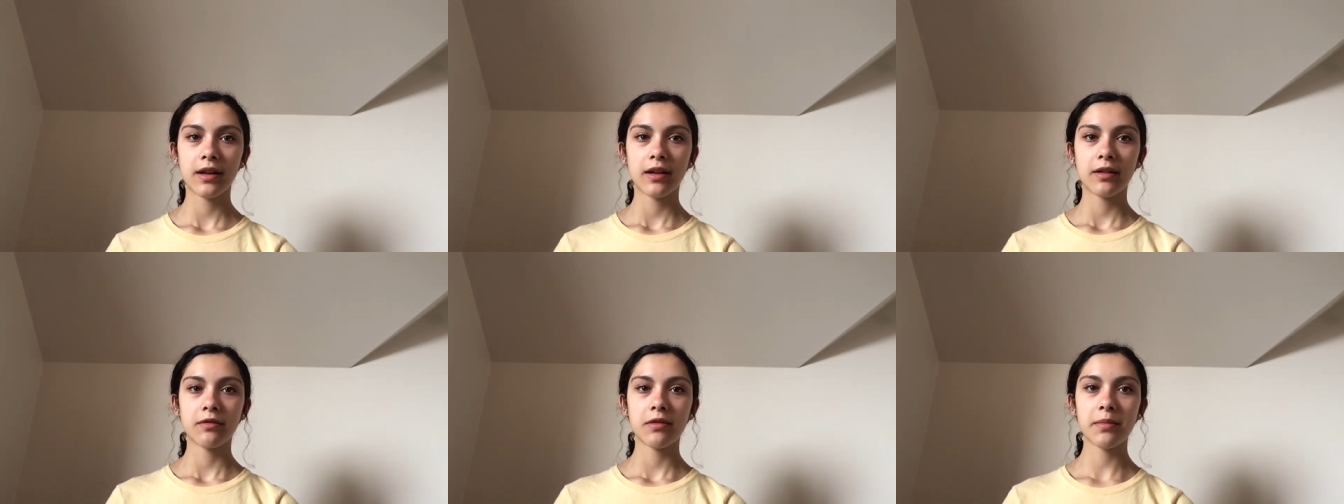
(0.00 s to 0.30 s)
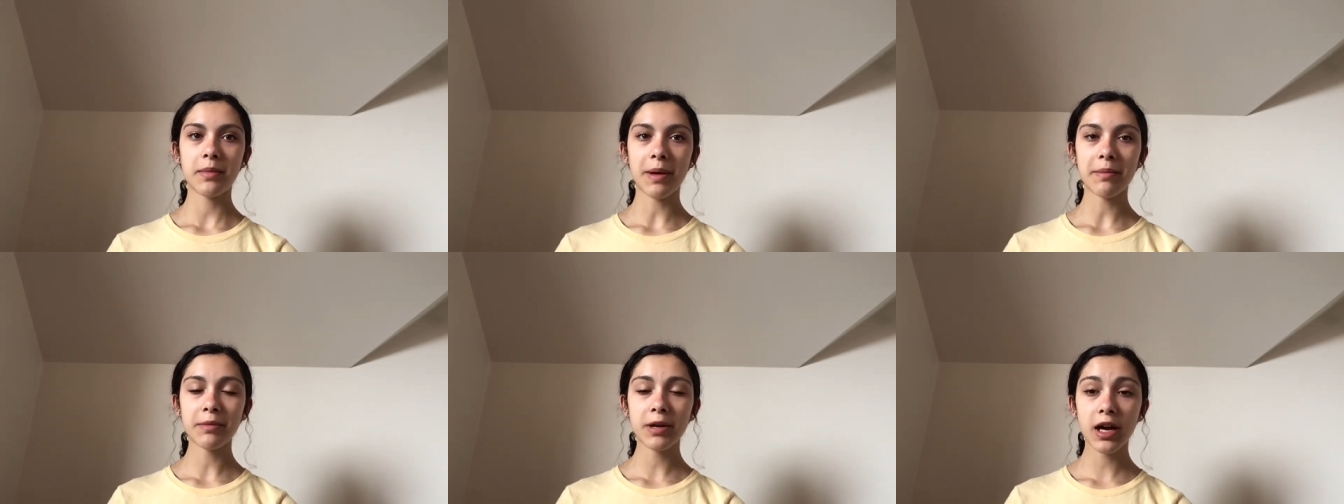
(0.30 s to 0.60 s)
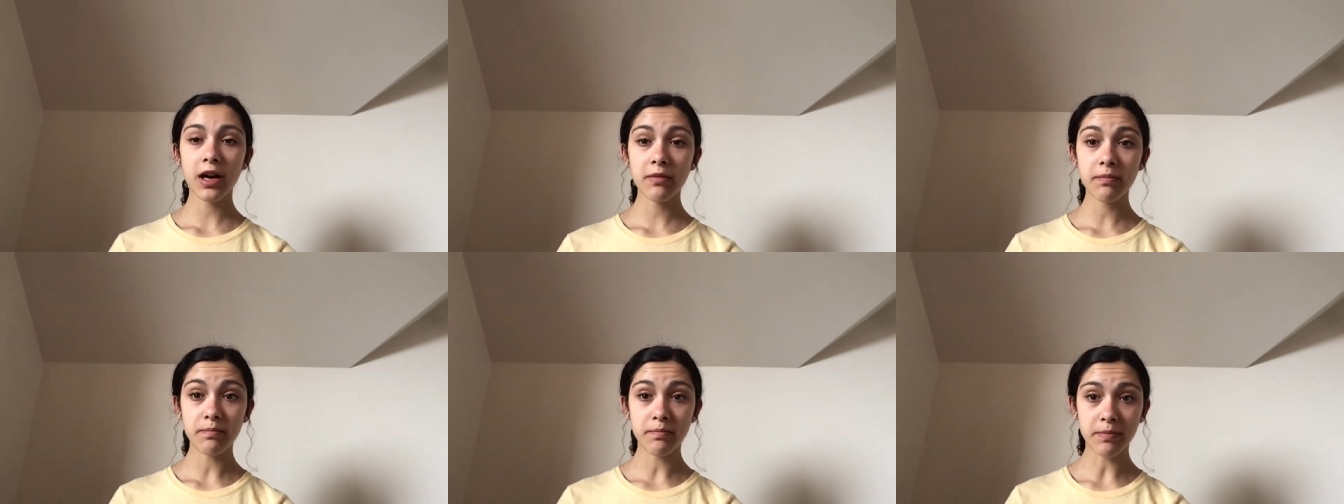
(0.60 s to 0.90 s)
Remember
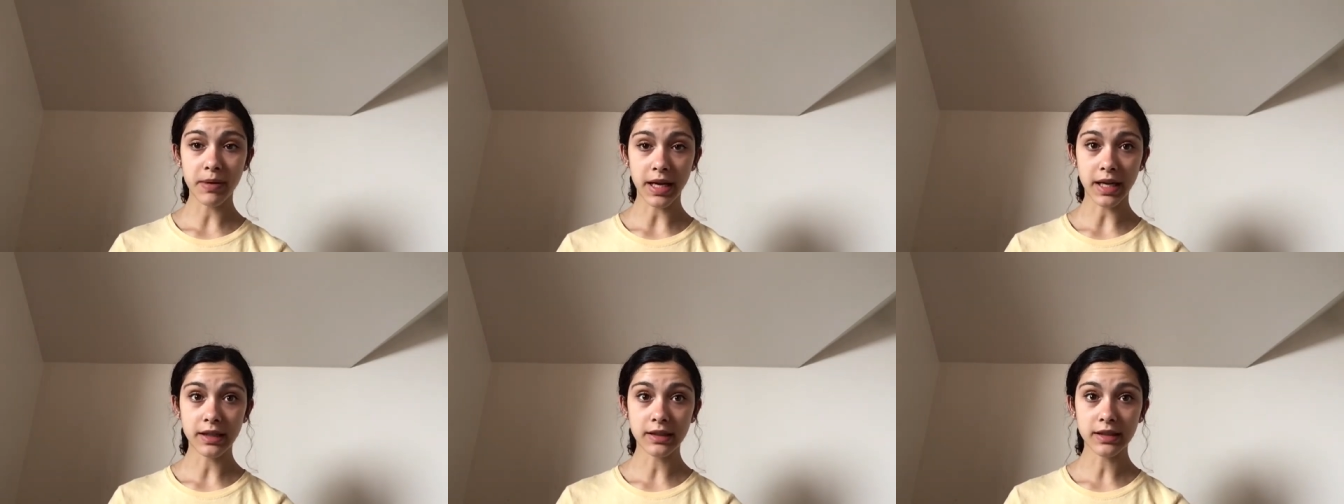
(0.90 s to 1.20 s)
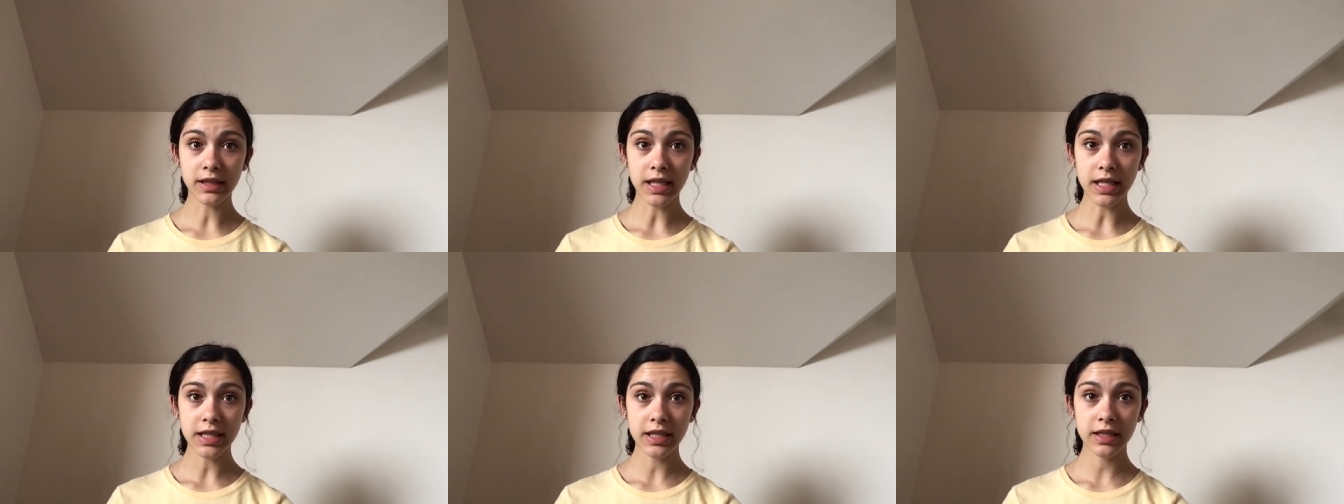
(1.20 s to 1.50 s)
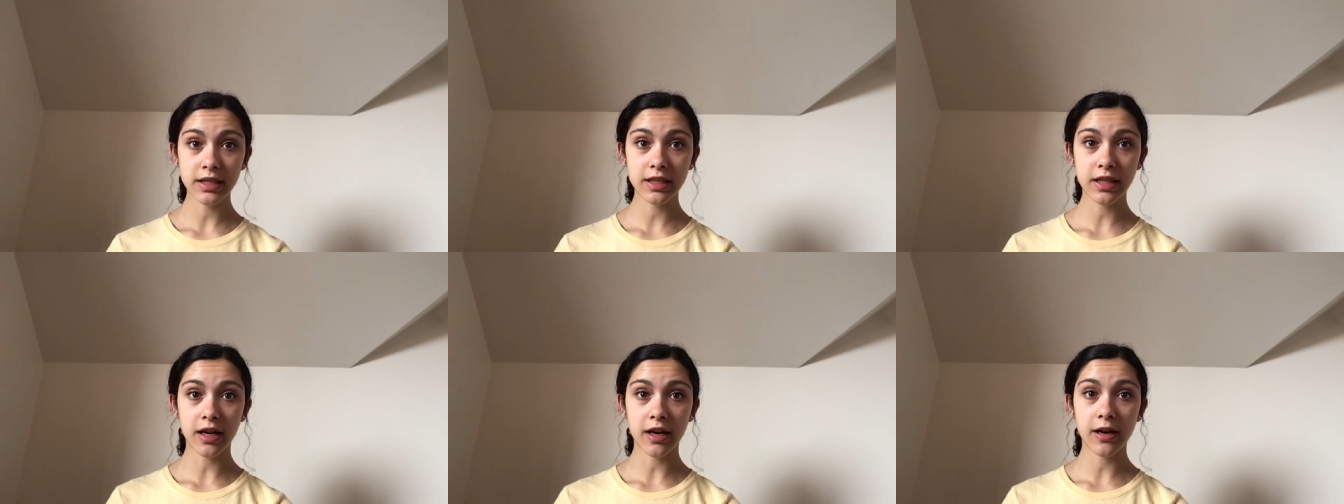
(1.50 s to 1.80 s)
how big
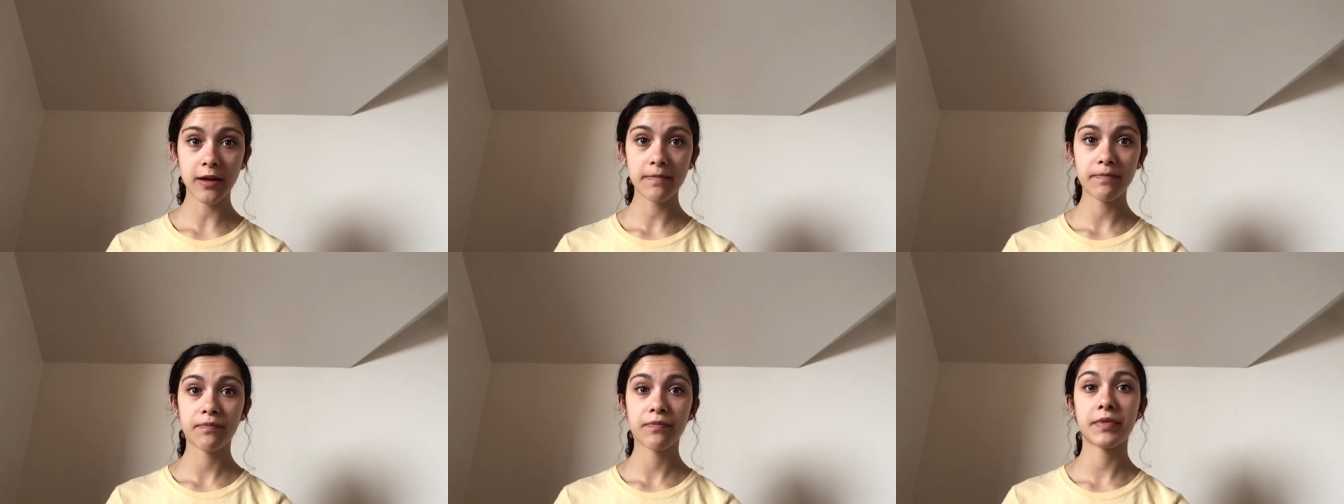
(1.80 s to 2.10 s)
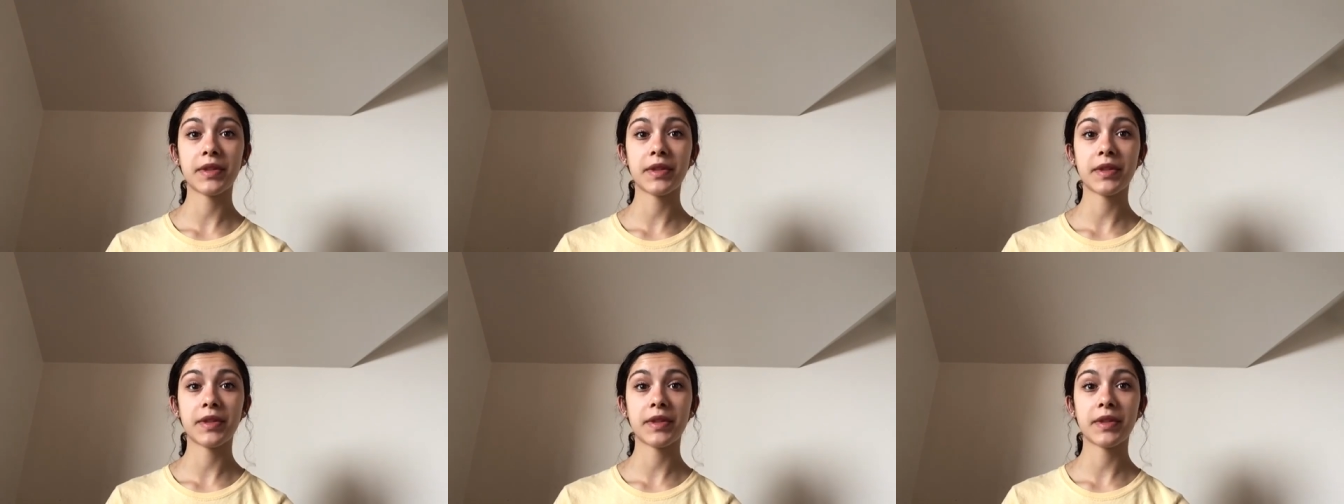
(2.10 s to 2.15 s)
glaciers are?